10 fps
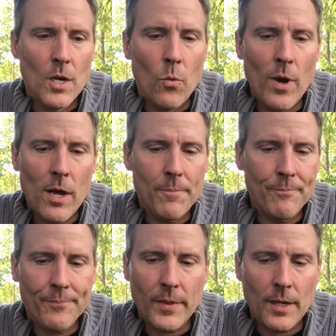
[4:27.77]
Well,
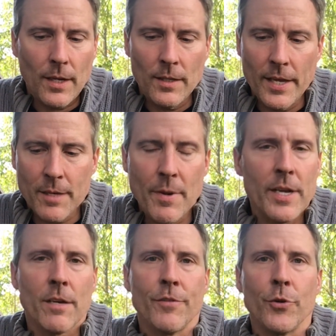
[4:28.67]
like
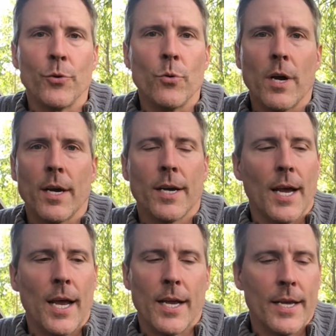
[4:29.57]
many of you,
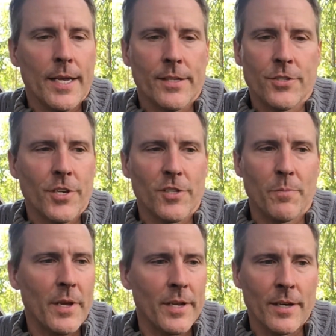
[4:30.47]
uh, it's just
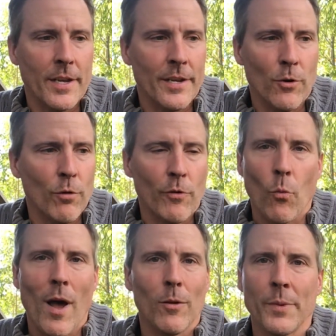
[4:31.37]
been an
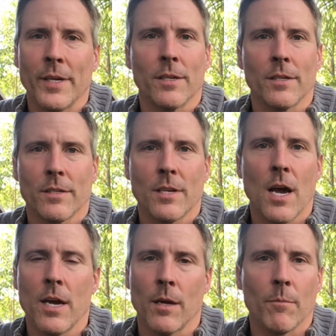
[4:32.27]
overwhelming
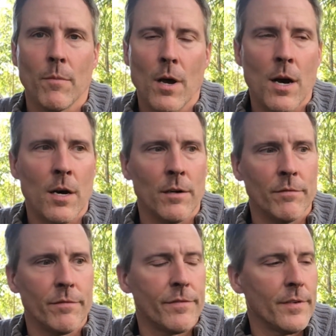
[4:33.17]
time
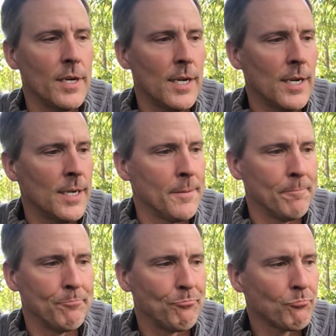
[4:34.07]
of
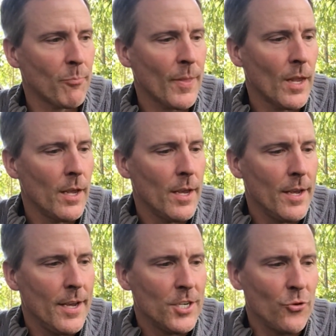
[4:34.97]
um,
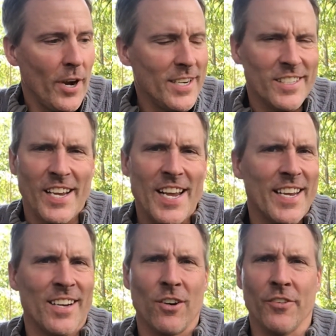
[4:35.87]
trying to take
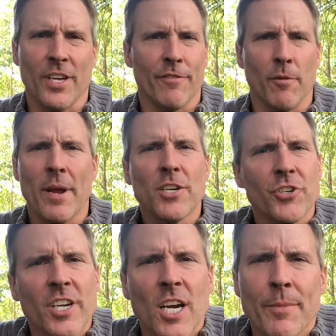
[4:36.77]
in all the
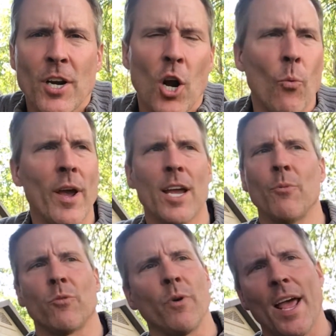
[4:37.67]
information coming our way
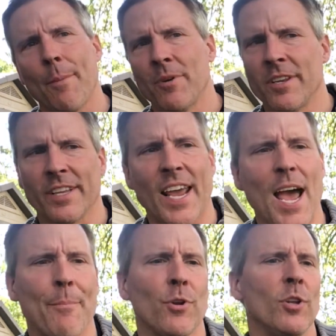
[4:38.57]
with what happened in the
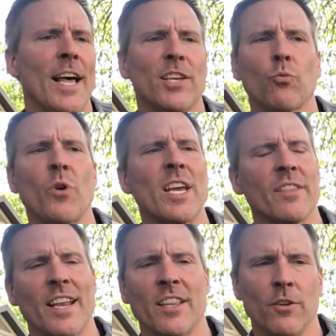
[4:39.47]
Capitol last week,
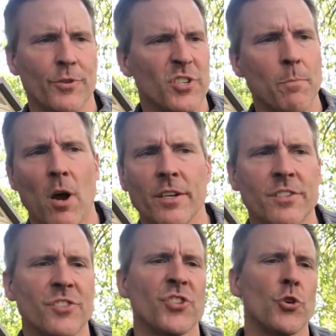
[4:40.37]
then in the
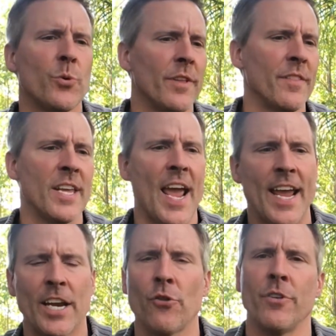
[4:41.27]
responses to it, and the
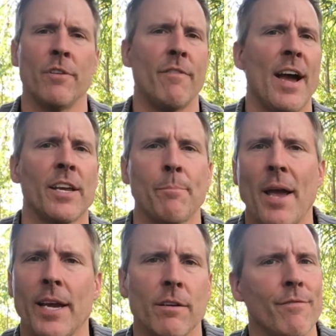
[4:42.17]
anger and the back,
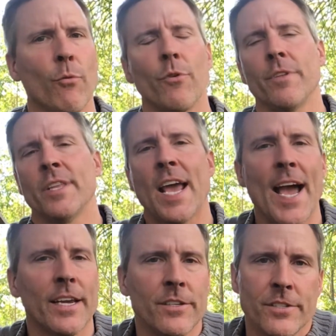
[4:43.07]
back and forth and the
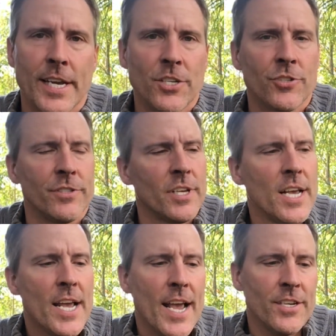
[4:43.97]
accusations,
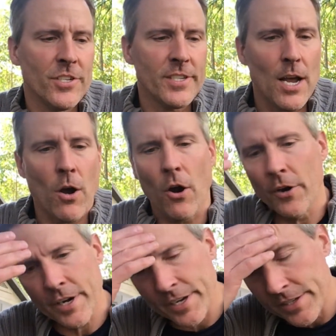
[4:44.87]
and just how
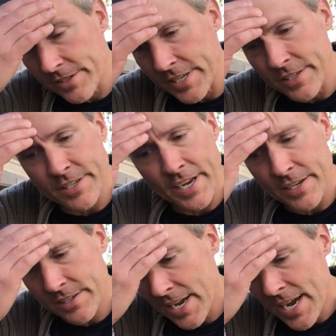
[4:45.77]
hard it is these
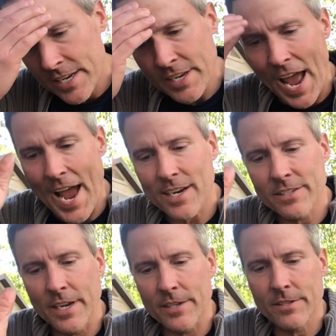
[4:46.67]
days to
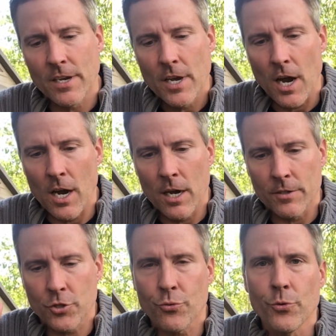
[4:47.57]
access uh,
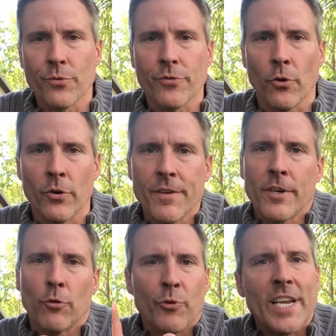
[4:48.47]
truth or even
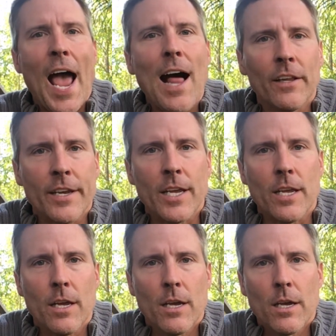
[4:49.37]
a reality
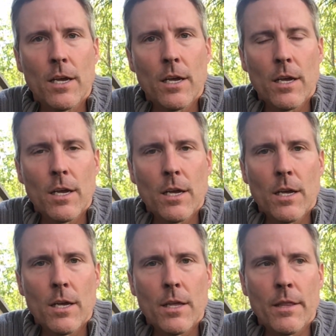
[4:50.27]

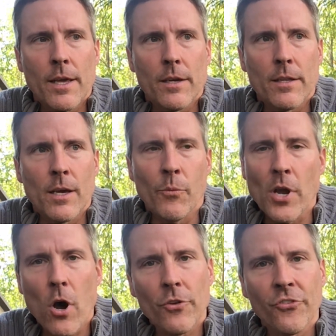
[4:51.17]
that that we
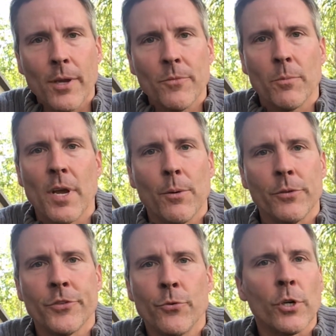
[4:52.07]
all seem to be able
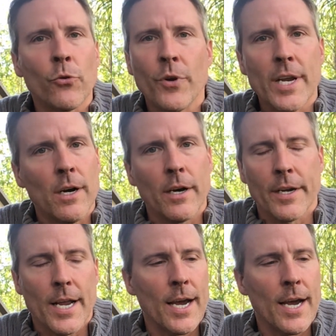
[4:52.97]
to agree on.